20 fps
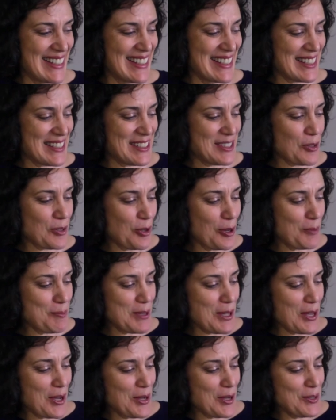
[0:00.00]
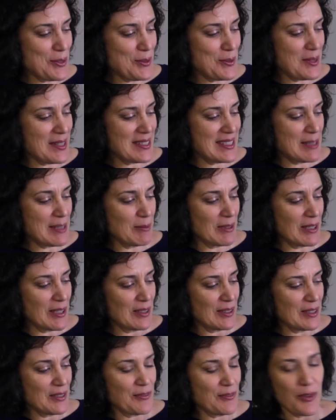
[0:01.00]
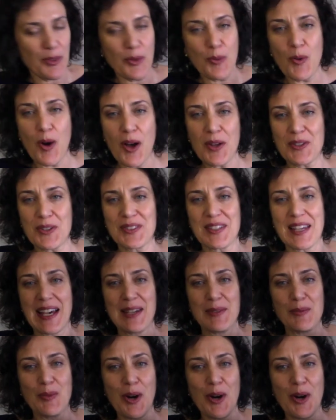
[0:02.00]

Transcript: Scorpio, similarly for the water sign.